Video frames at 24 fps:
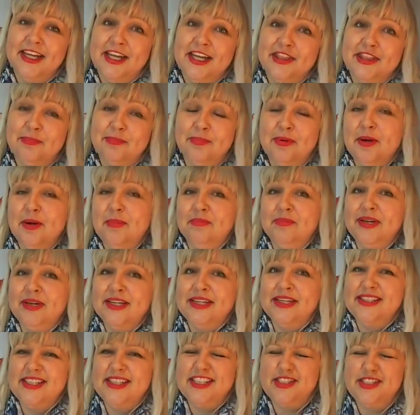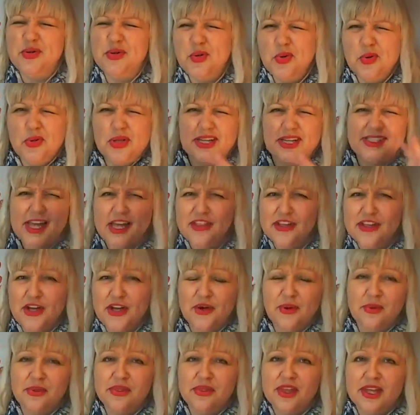The problem is there's all these other
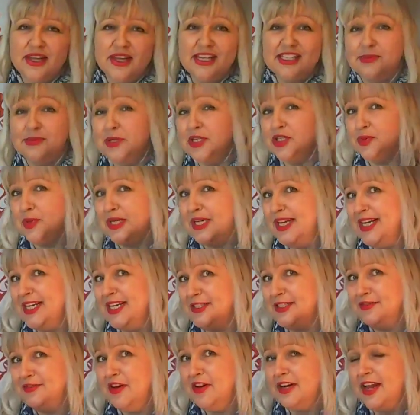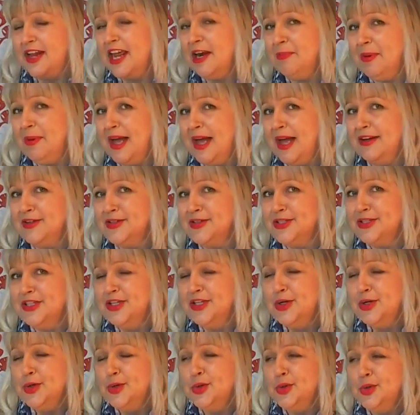cool things which we need to find out about,
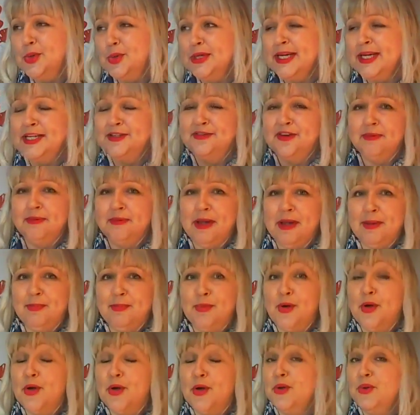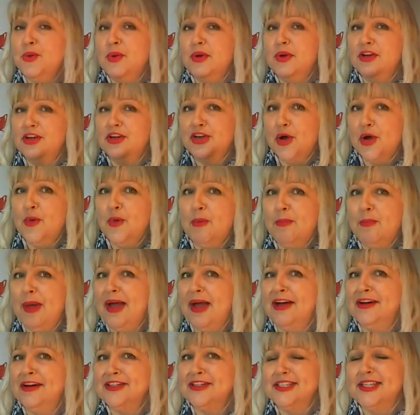we need to find people who know
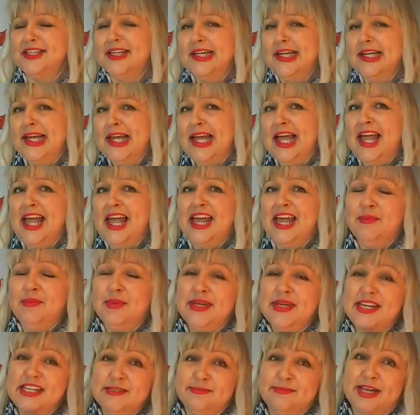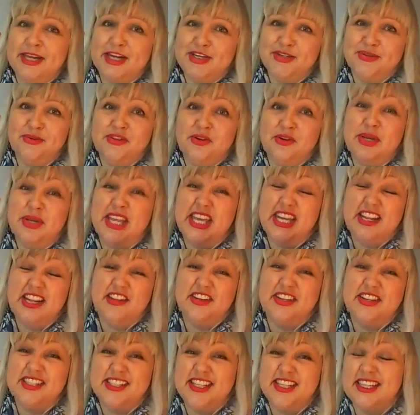about, and we need to make sure that we're getting
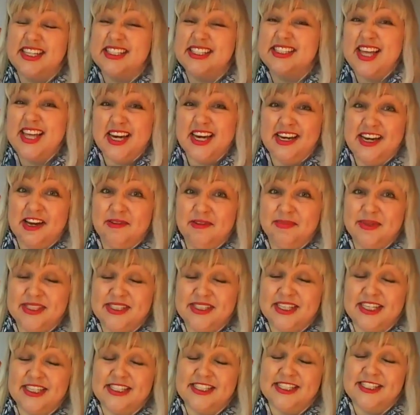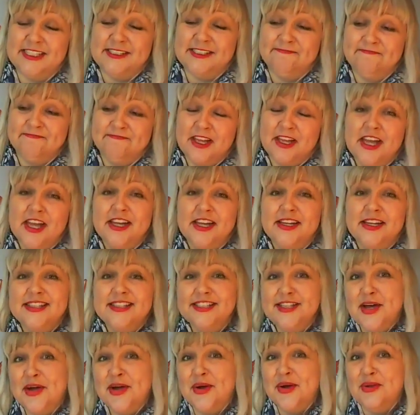those things done in our business.
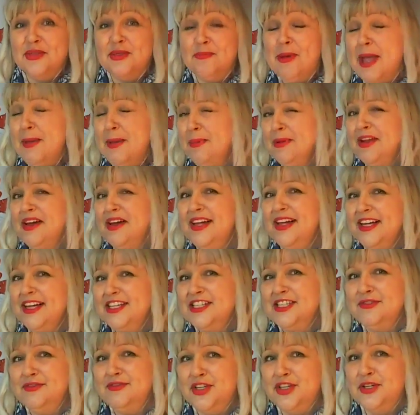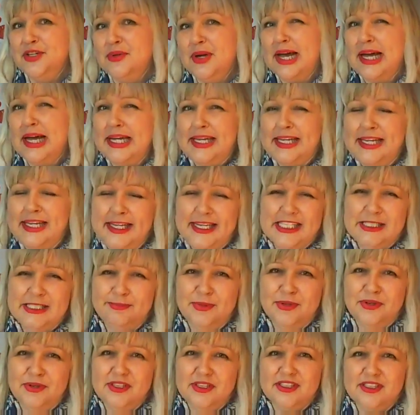So the people I interview are
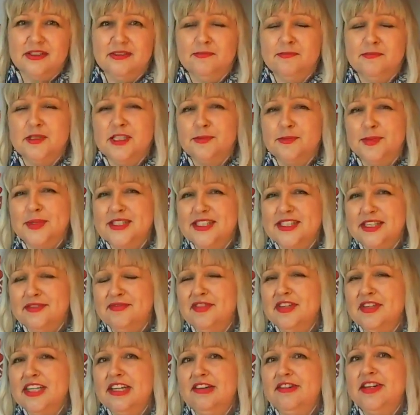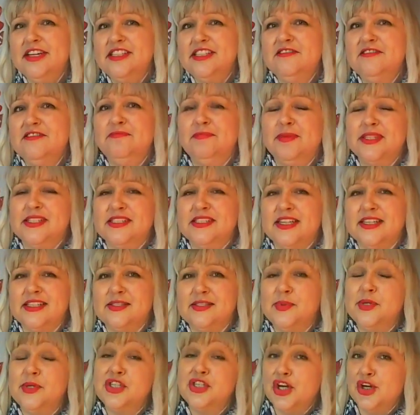experts on specific areas of business,
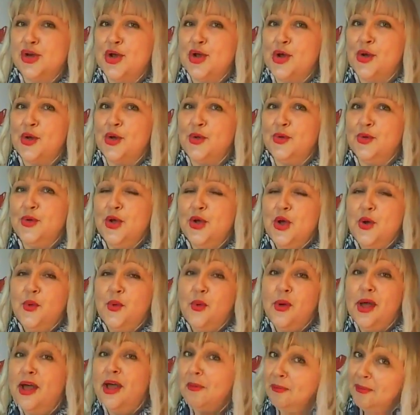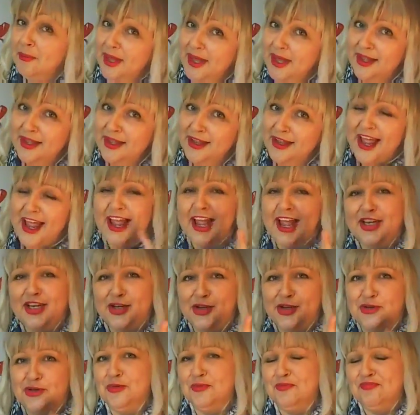which I know will help me and
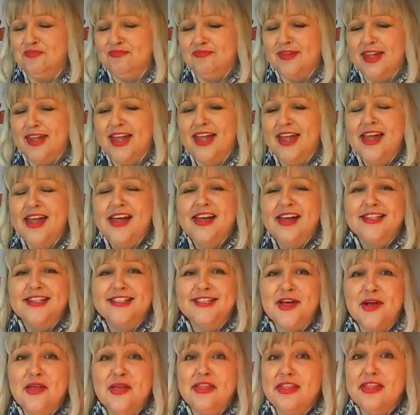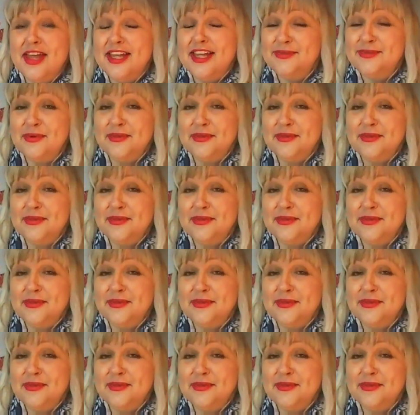you. So that's